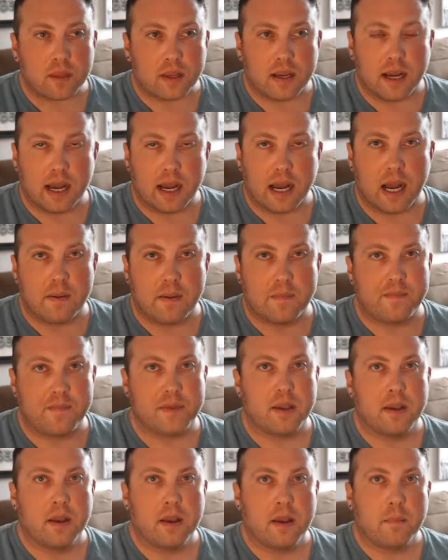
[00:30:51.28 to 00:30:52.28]

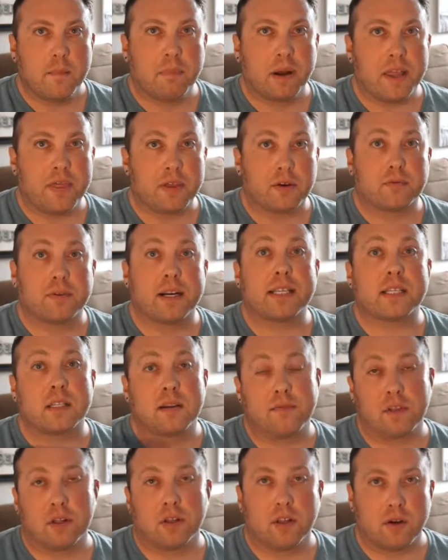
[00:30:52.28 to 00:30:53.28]
But the rest
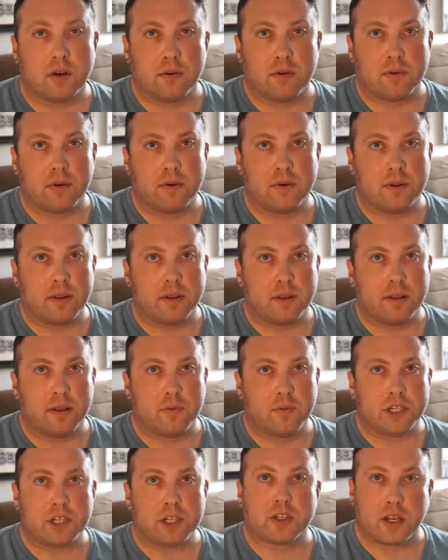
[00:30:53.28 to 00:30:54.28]
of the loan,
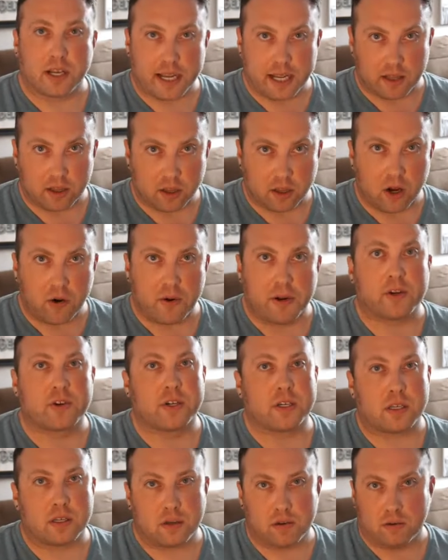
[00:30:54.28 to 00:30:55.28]
which is again low
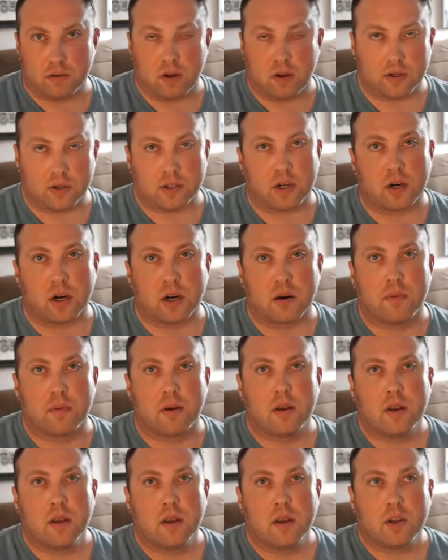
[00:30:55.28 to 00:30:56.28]
interest, long term,
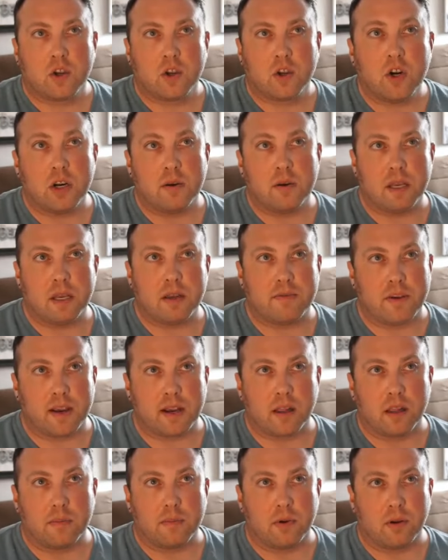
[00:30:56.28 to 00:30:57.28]
could be
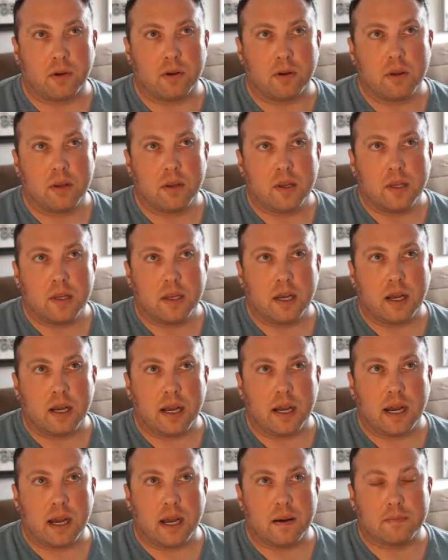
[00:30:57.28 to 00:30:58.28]
available.
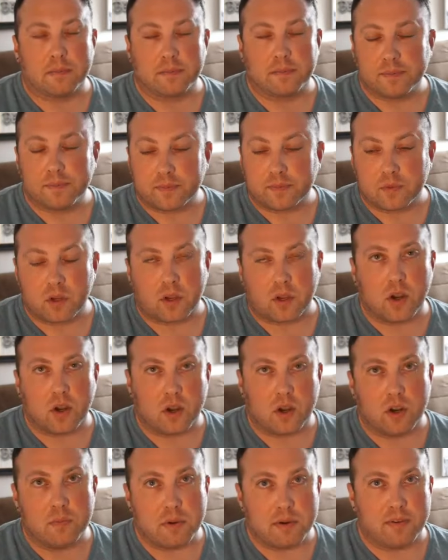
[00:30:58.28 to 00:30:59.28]
To
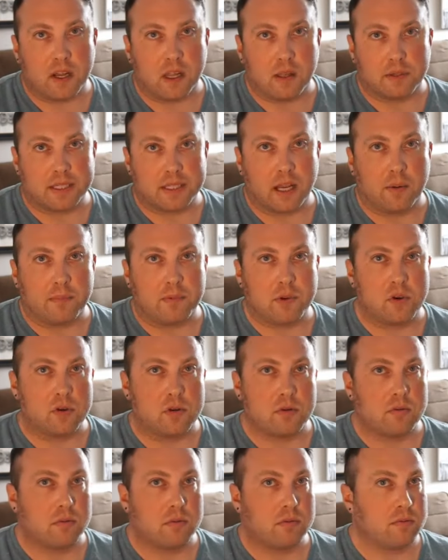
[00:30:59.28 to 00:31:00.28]
help
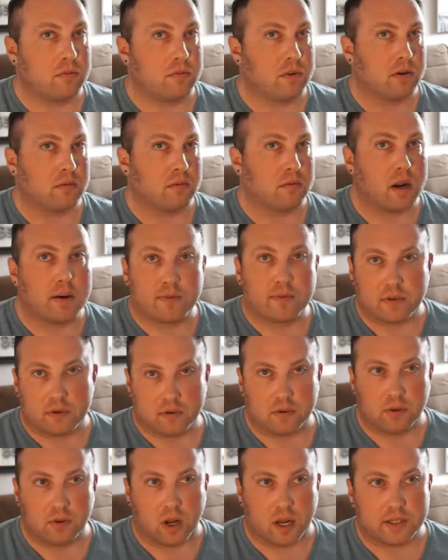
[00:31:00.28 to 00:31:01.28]
you, cover
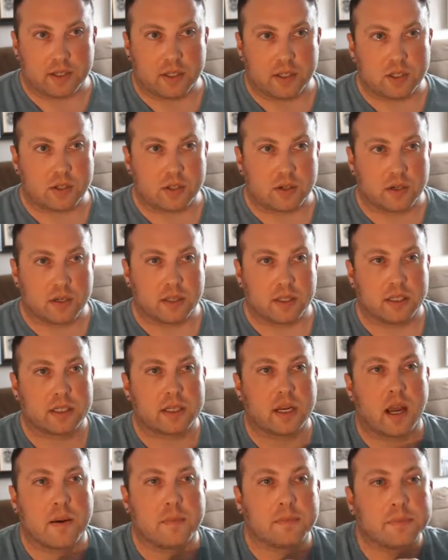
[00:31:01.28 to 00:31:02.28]
losses during this
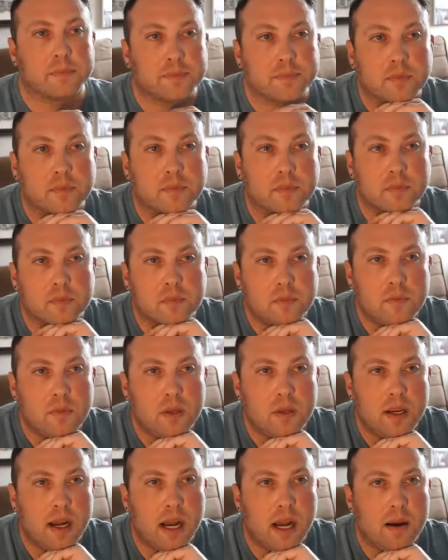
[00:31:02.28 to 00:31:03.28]
time.
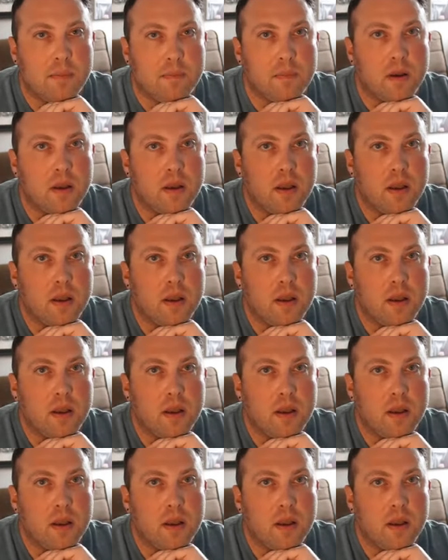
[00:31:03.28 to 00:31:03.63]
And